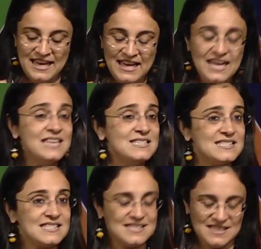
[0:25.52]

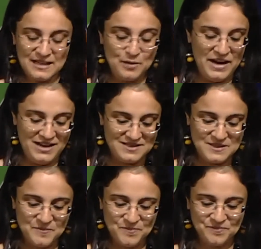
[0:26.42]
his comment
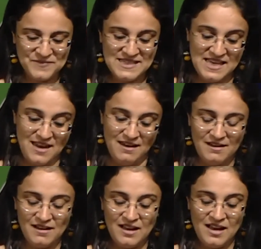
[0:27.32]
saying,
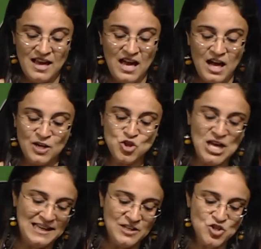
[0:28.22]
"Our
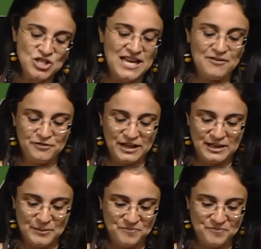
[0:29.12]
challenge in Africa